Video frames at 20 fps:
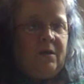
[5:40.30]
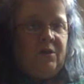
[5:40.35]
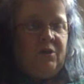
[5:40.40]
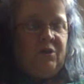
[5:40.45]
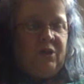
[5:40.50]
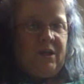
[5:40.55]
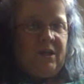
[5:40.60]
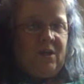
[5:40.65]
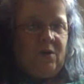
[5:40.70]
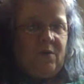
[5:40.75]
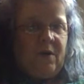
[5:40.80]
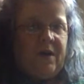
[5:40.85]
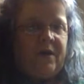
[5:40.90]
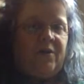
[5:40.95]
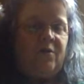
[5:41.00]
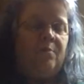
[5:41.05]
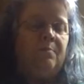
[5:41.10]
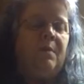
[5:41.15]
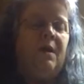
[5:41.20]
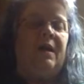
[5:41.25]
cheat you out
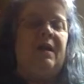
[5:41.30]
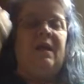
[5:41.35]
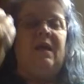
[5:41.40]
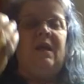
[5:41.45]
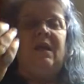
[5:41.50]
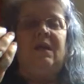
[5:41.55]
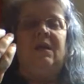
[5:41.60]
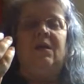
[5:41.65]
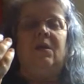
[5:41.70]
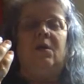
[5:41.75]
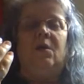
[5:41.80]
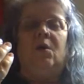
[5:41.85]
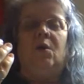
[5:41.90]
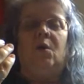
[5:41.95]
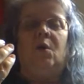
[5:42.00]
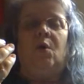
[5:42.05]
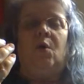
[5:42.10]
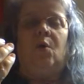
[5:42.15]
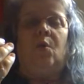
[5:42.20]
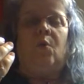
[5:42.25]
of your money,
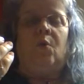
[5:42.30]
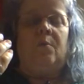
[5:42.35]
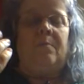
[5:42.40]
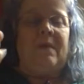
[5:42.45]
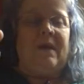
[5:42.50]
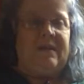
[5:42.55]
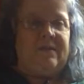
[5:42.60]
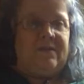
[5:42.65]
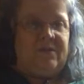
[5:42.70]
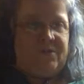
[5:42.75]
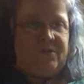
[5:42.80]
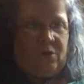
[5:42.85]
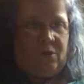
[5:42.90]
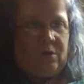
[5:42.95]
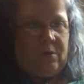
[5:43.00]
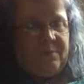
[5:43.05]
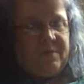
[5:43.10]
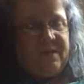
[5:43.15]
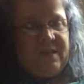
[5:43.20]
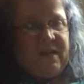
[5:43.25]
or make the
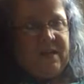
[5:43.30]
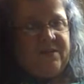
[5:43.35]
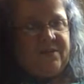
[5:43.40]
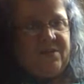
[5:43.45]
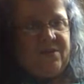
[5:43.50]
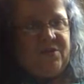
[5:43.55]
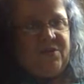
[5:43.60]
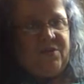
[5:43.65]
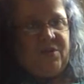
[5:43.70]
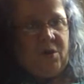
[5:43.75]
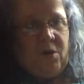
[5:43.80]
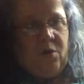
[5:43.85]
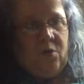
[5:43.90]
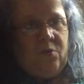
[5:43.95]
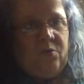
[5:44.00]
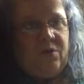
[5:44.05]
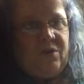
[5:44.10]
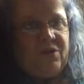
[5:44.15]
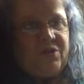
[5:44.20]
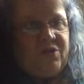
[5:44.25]
circumstances
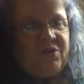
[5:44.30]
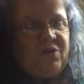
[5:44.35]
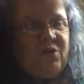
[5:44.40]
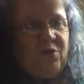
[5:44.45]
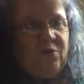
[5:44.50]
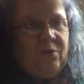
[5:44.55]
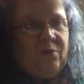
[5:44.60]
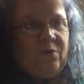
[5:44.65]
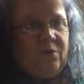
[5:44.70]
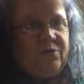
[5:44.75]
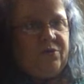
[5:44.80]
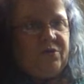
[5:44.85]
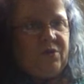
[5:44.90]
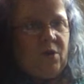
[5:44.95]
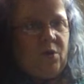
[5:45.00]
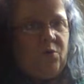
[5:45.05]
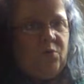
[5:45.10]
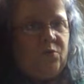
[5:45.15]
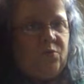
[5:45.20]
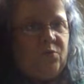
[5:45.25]
so distu-
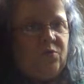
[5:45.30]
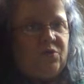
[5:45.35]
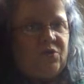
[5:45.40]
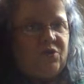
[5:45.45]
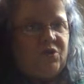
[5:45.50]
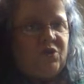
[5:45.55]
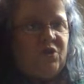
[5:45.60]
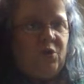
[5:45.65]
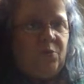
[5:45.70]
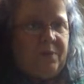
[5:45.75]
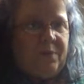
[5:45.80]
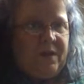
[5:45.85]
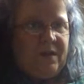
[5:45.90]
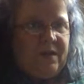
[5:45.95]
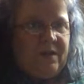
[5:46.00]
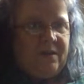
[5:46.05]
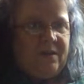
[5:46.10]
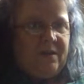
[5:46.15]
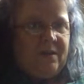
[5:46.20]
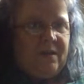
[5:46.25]
so
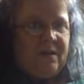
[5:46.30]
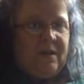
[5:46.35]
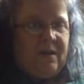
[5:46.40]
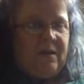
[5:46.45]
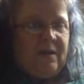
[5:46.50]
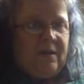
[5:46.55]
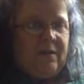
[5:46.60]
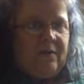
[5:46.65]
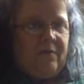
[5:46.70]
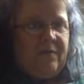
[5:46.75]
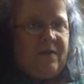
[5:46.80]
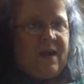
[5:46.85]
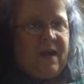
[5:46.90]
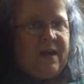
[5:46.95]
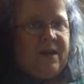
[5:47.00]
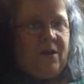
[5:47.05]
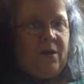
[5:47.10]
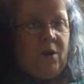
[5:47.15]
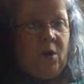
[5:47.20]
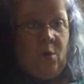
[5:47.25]
stupid
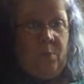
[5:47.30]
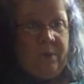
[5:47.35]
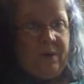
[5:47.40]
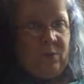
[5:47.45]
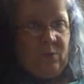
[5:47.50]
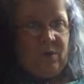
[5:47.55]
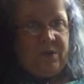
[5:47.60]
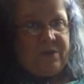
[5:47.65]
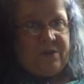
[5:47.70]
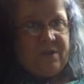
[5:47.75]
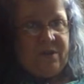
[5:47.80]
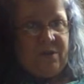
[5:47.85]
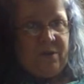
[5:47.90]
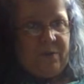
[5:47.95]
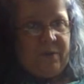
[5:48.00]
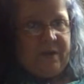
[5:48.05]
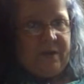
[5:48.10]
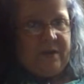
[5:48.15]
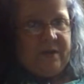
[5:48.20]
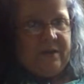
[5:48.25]
that nobody wants to
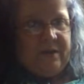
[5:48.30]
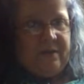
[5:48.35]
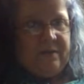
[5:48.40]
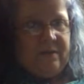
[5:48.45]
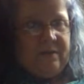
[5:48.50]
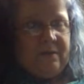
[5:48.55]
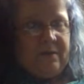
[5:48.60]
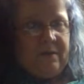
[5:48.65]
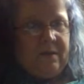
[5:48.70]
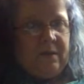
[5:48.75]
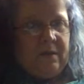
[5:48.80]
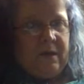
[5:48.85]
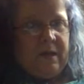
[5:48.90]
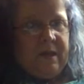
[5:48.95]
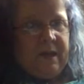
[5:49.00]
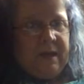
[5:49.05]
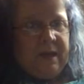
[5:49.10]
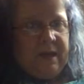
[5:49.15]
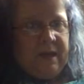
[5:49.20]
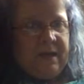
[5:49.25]
do it.
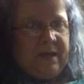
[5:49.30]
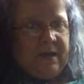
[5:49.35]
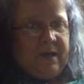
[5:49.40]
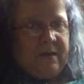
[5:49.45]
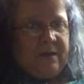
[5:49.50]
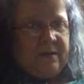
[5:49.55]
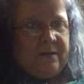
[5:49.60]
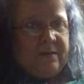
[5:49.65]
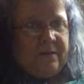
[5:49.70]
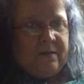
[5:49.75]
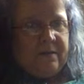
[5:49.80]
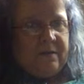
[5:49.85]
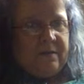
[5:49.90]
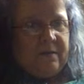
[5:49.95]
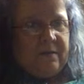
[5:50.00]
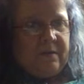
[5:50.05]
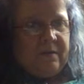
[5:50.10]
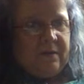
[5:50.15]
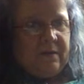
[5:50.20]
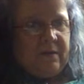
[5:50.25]
And
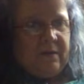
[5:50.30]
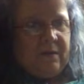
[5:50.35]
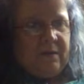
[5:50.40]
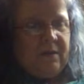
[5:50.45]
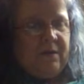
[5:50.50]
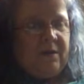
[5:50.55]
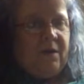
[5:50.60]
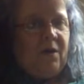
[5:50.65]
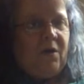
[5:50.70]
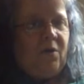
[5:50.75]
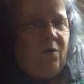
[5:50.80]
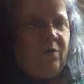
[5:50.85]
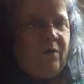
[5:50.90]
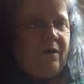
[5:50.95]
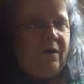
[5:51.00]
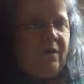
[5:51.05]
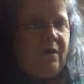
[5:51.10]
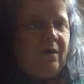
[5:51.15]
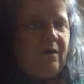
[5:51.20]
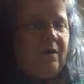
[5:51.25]
you know,
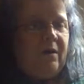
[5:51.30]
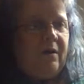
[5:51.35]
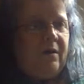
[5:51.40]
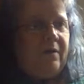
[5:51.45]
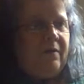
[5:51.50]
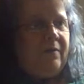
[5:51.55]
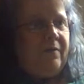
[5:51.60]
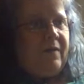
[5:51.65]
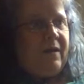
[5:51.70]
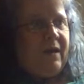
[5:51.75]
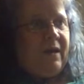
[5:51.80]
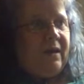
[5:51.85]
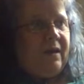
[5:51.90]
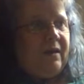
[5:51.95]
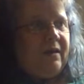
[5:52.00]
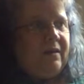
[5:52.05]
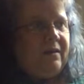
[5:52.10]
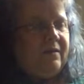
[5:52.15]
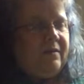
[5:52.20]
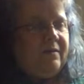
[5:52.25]

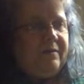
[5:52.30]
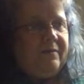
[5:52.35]
they